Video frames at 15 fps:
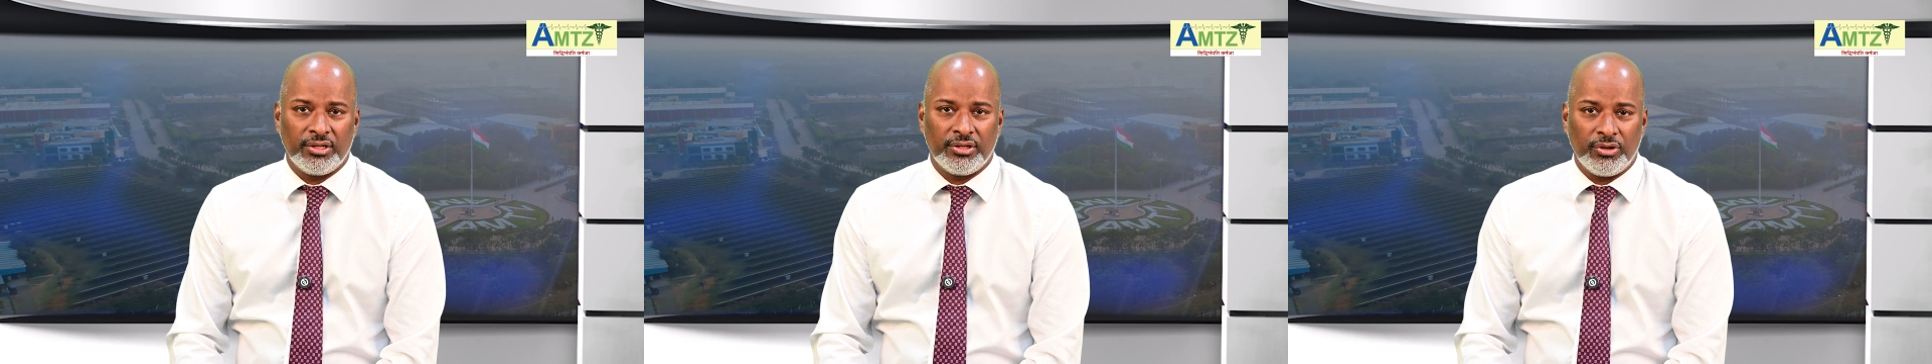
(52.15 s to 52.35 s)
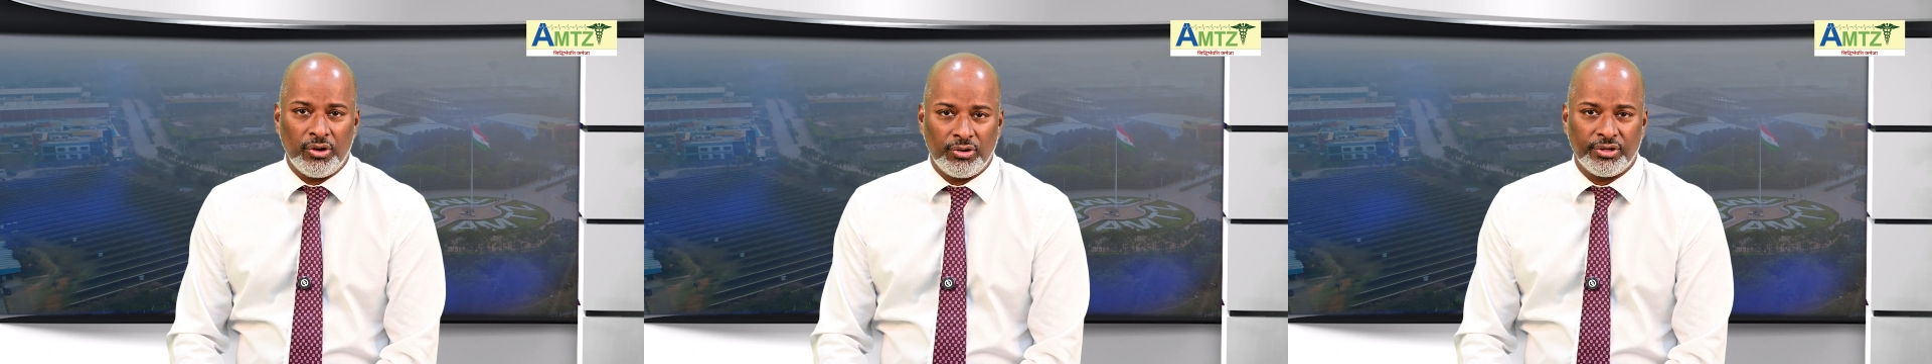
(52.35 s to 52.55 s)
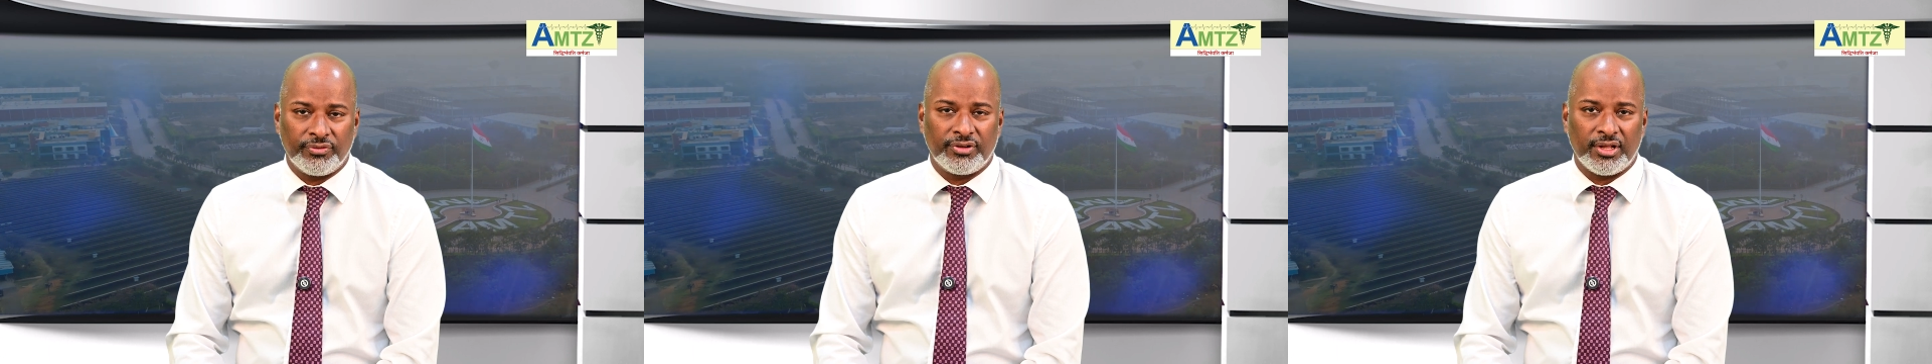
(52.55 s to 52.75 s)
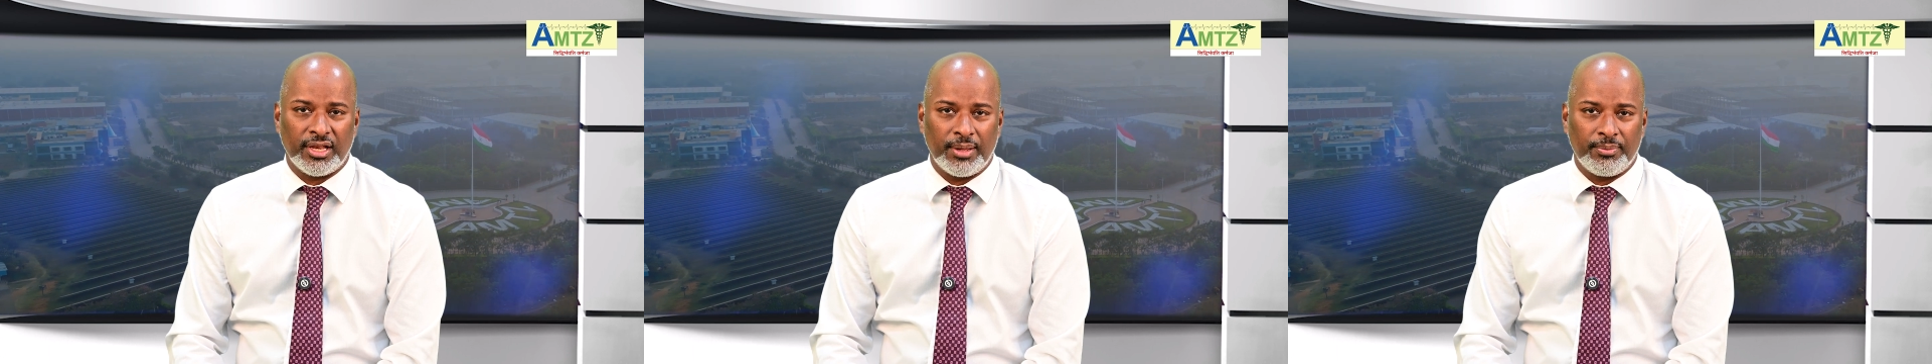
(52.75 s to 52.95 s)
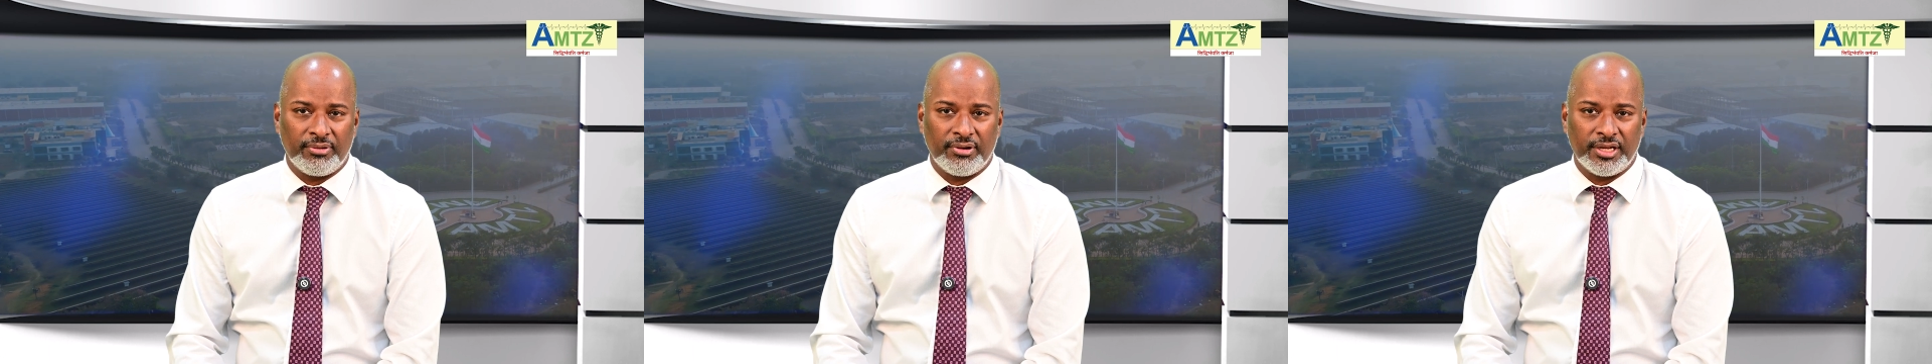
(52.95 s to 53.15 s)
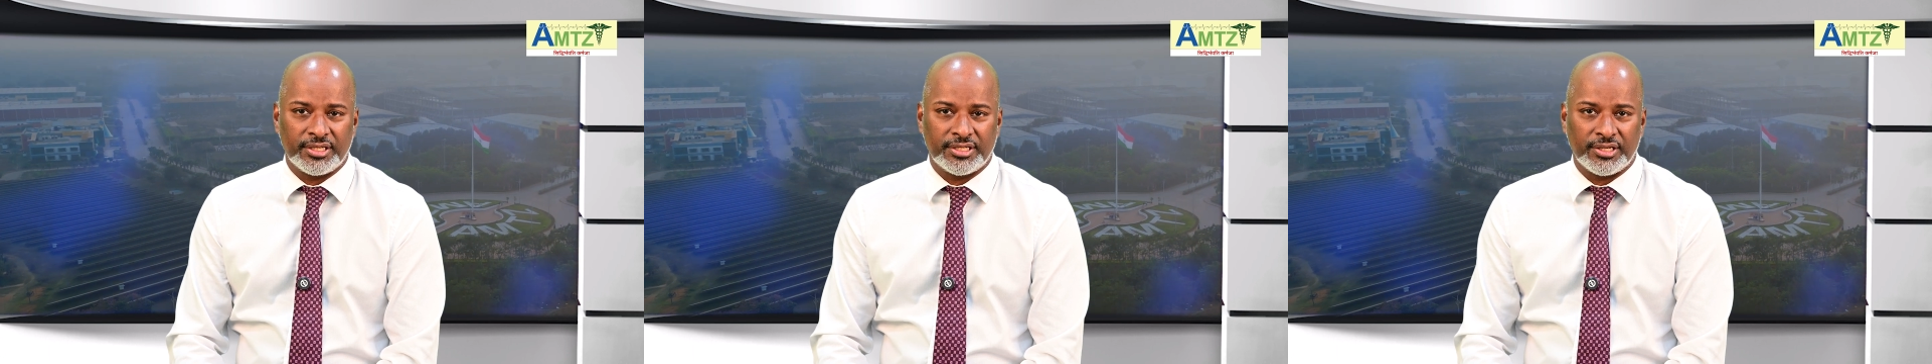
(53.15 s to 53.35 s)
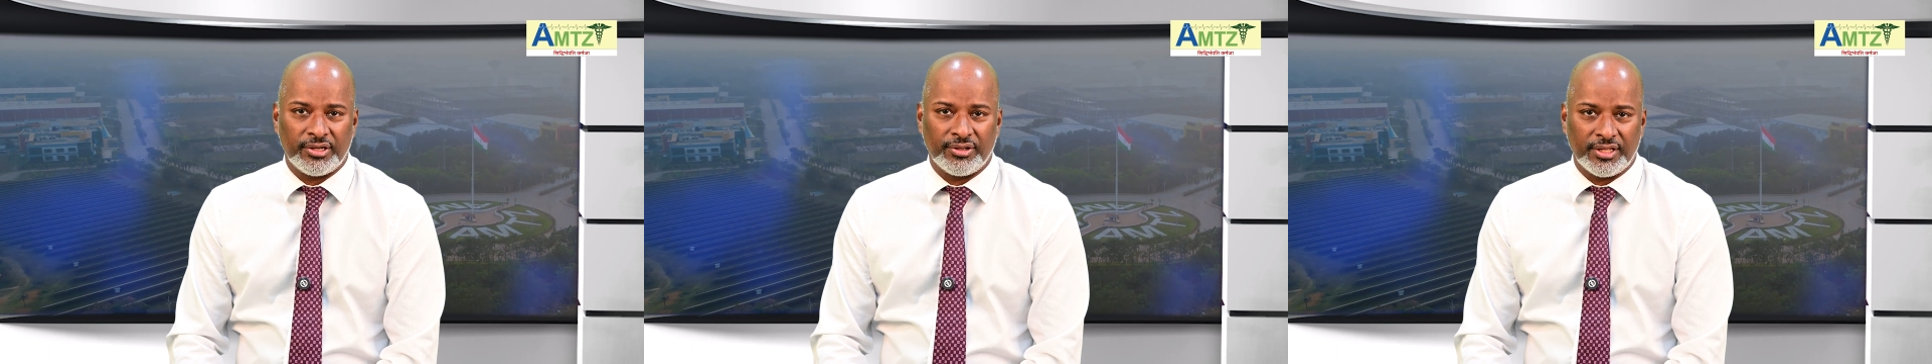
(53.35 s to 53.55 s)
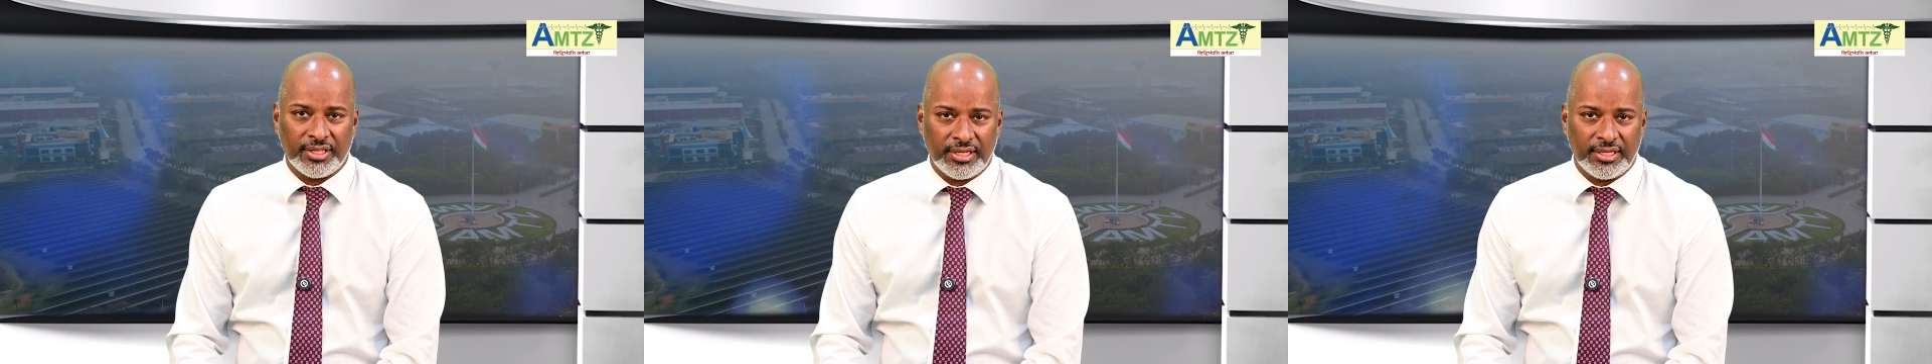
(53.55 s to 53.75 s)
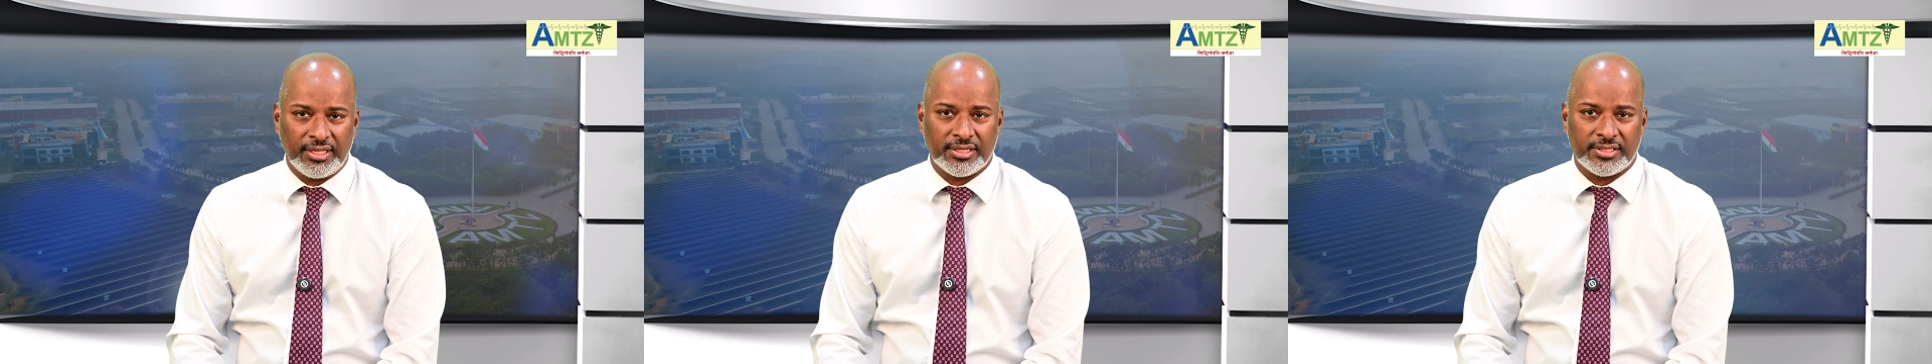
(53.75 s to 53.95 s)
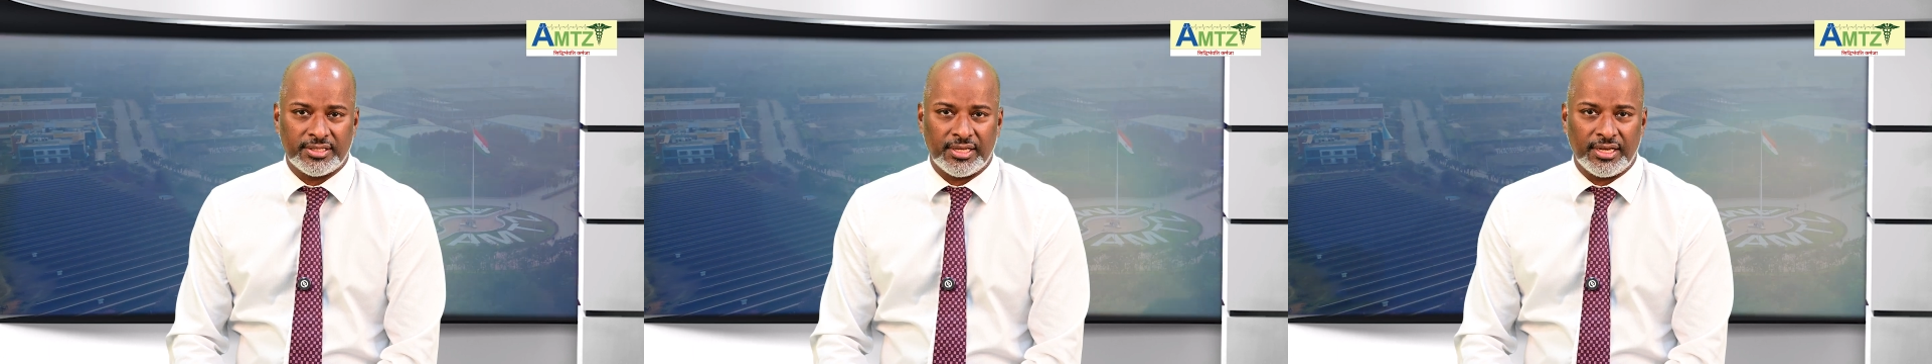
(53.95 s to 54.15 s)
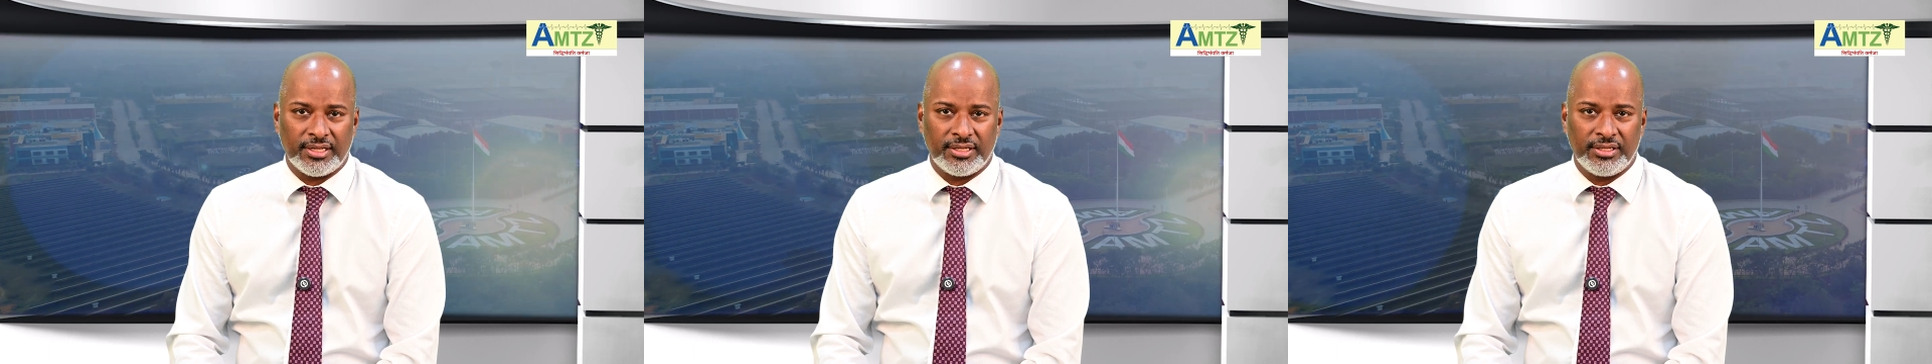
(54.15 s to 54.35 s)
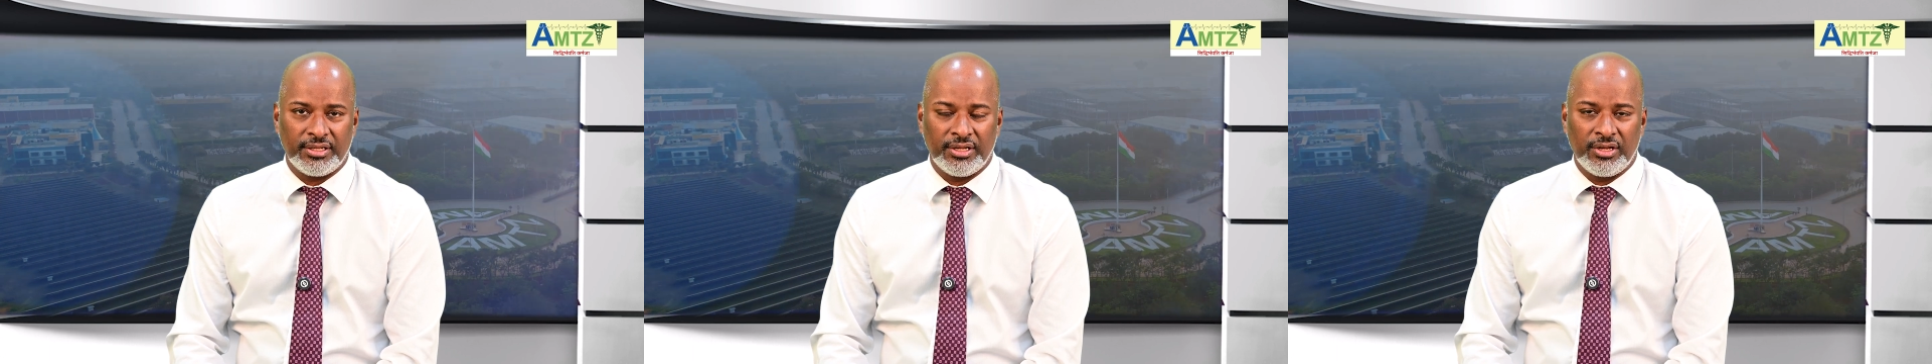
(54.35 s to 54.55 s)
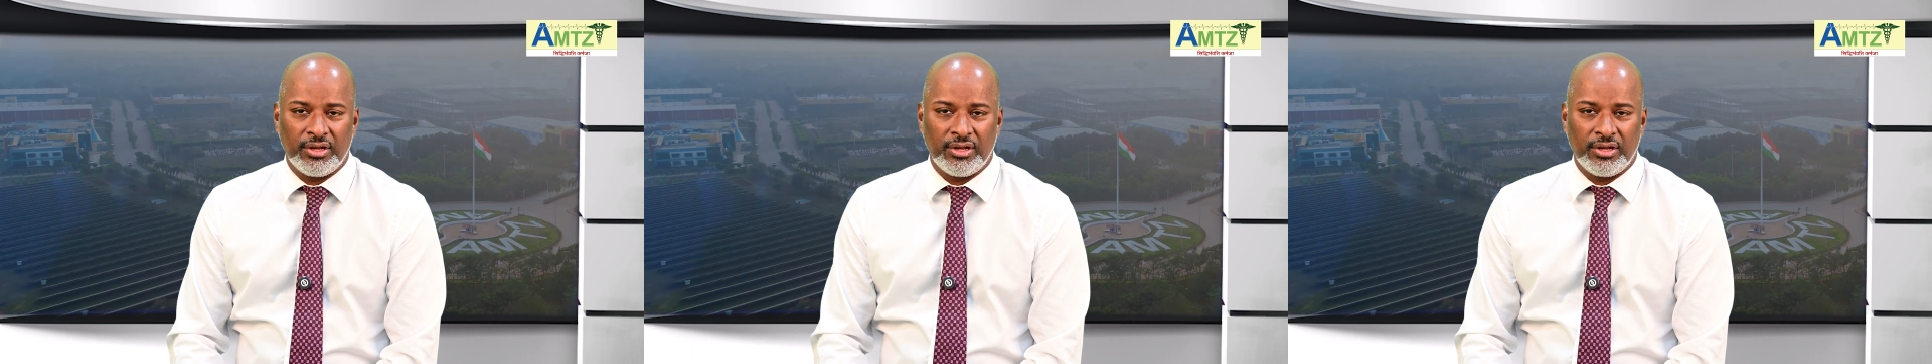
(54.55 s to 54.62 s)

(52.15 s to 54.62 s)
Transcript: node of collaboration on the India side,